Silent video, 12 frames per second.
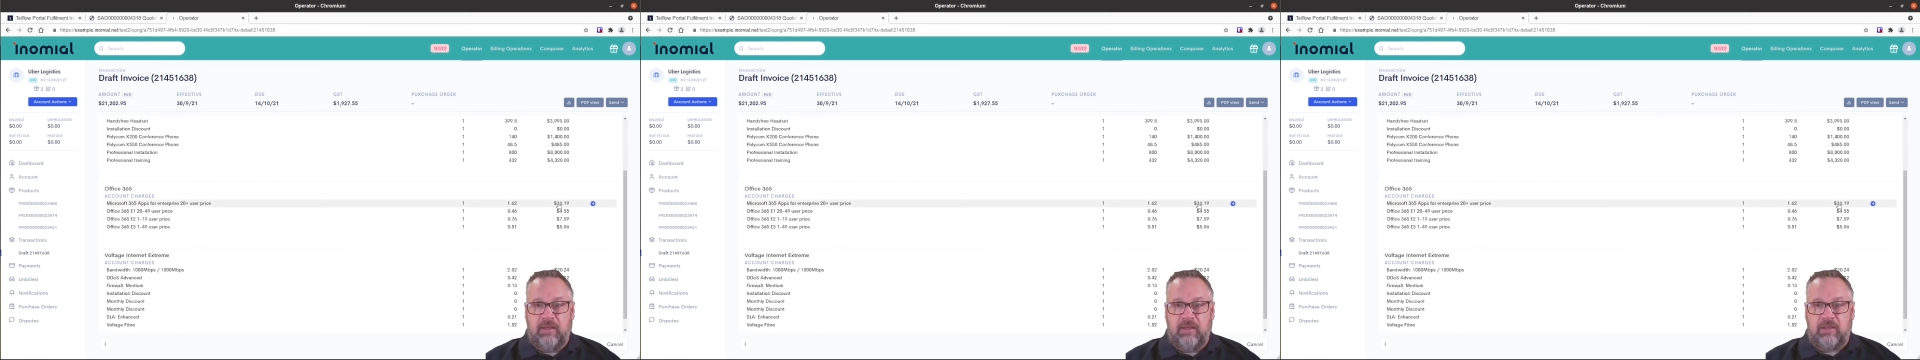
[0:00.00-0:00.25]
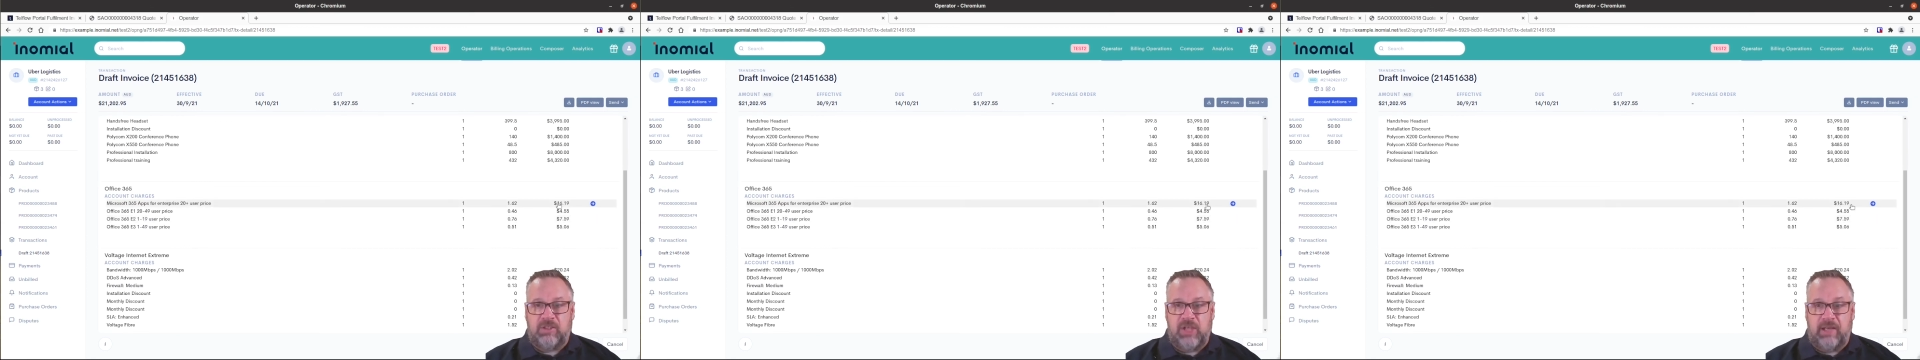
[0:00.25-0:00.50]

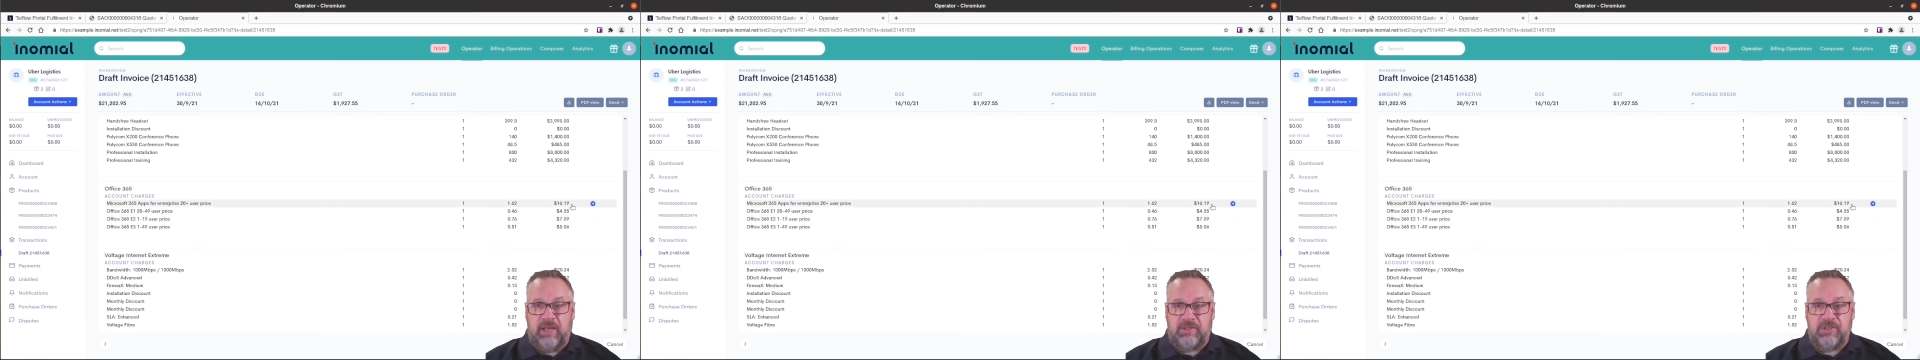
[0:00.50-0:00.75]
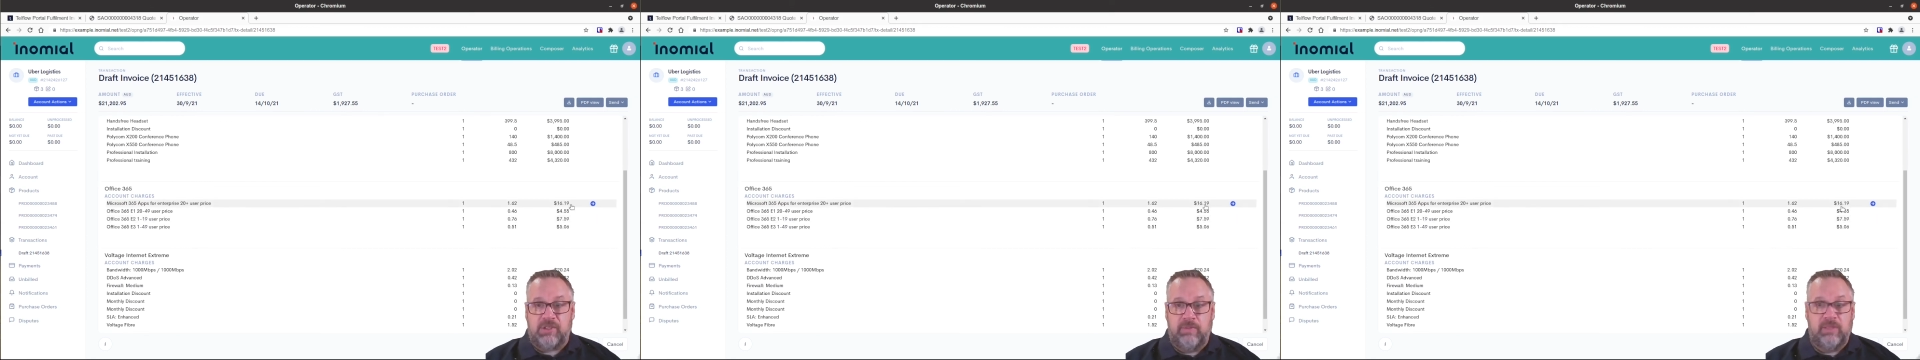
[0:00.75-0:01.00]
charges
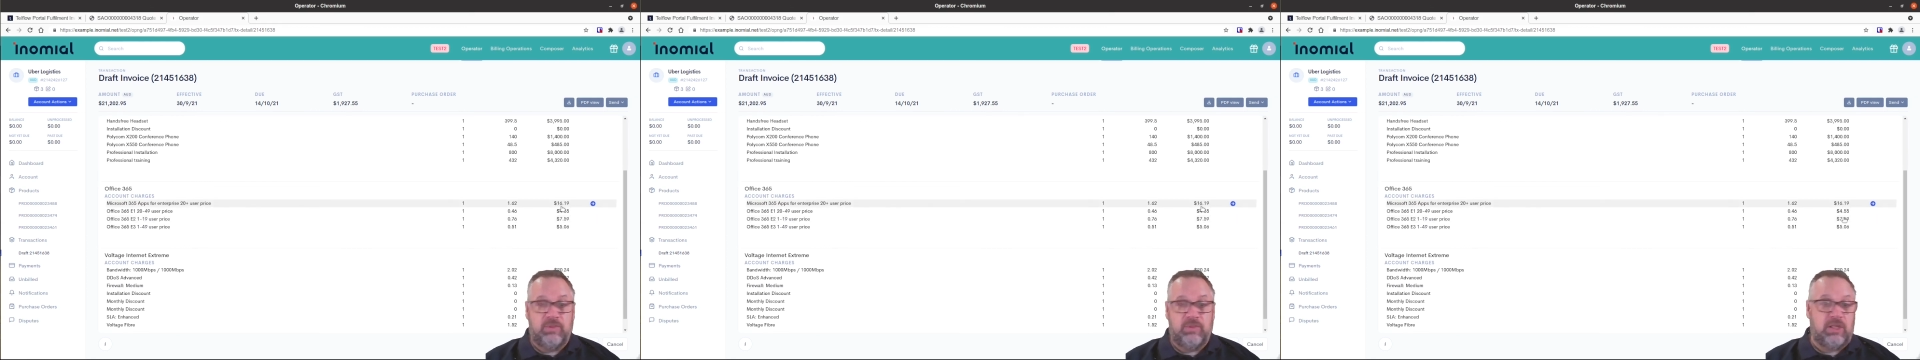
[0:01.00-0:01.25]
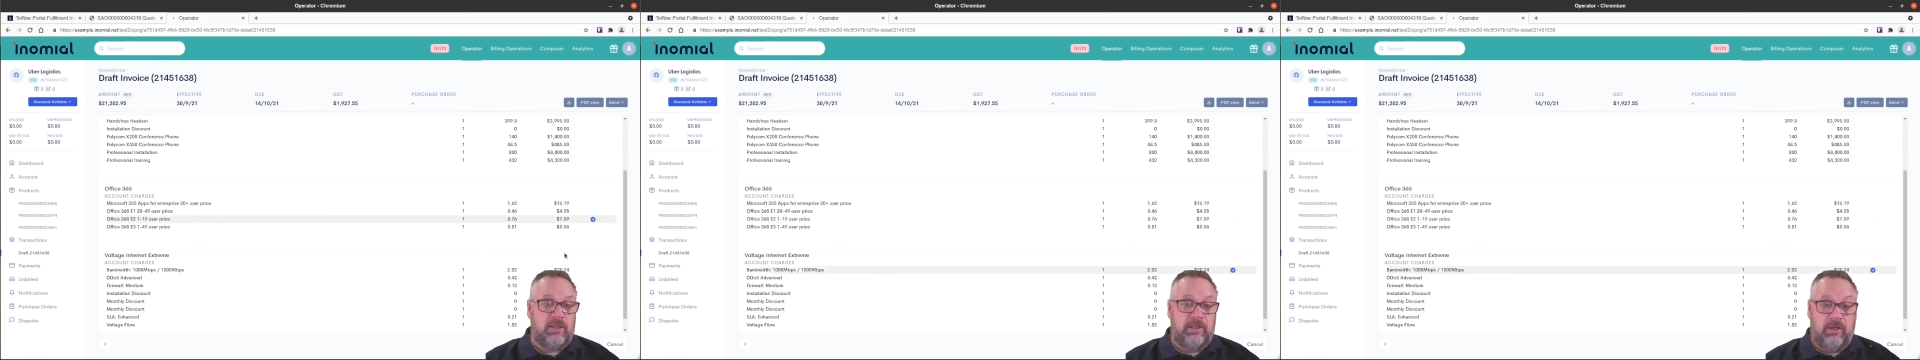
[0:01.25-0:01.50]
to be
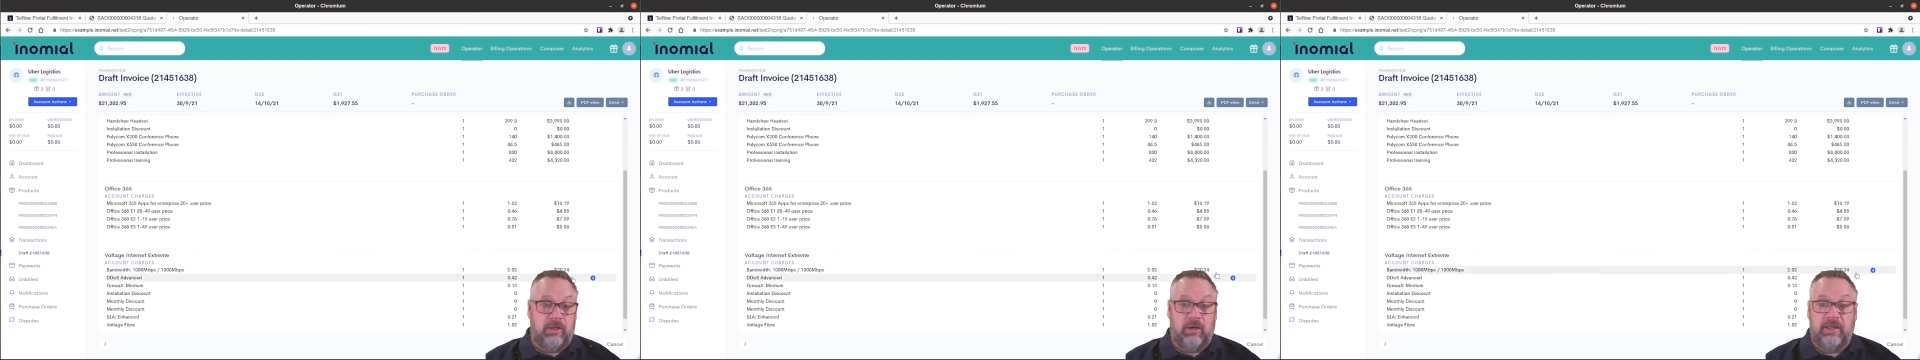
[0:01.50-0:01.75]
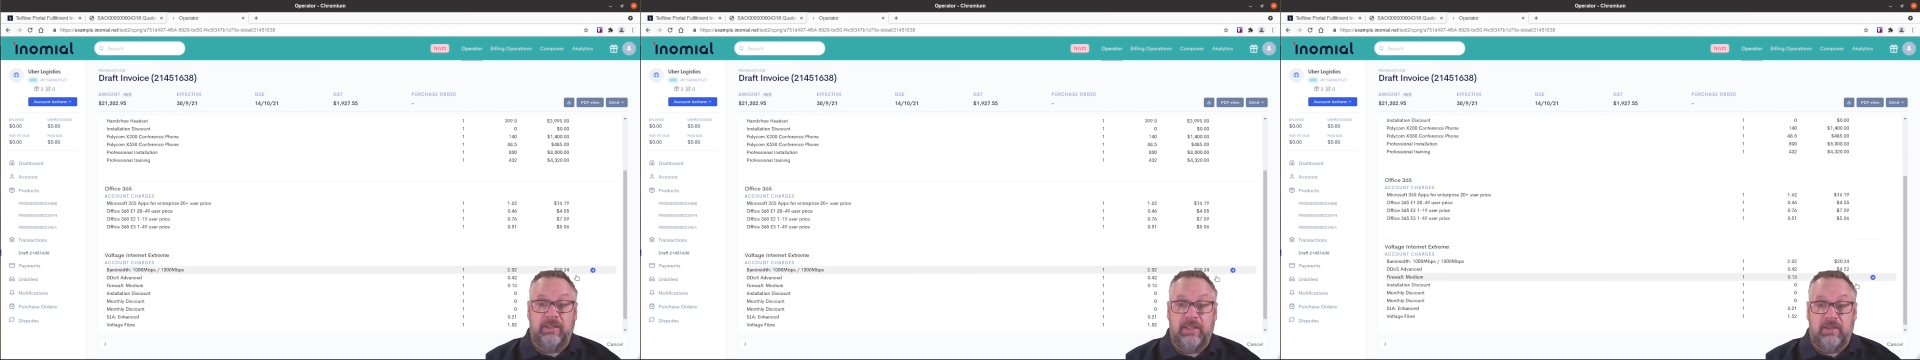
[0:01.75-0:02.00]
particularly high,
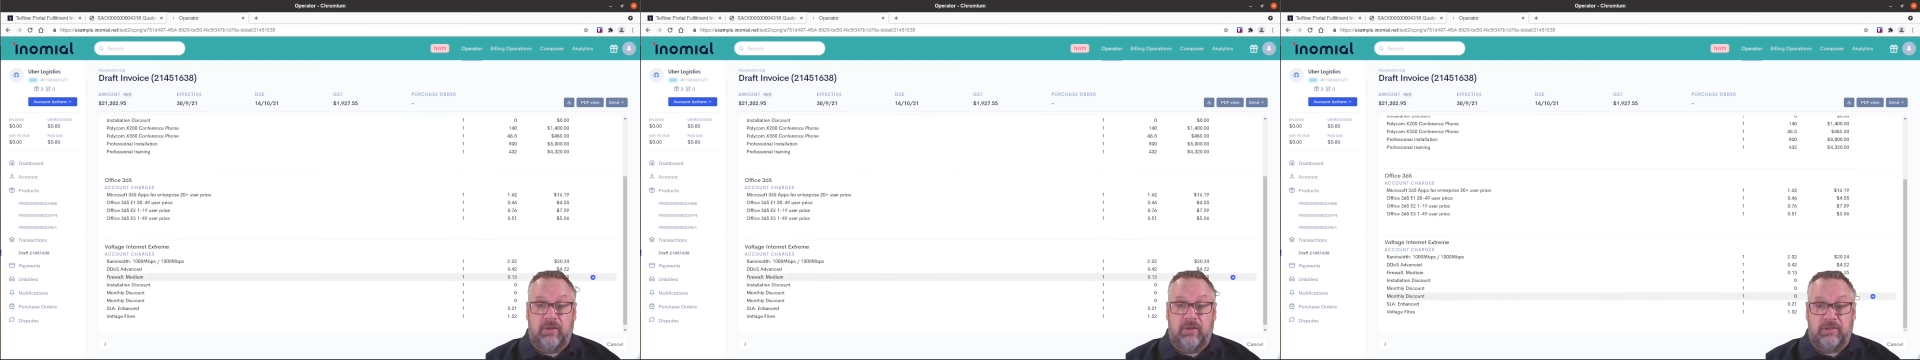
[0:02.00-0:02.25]
and they're not.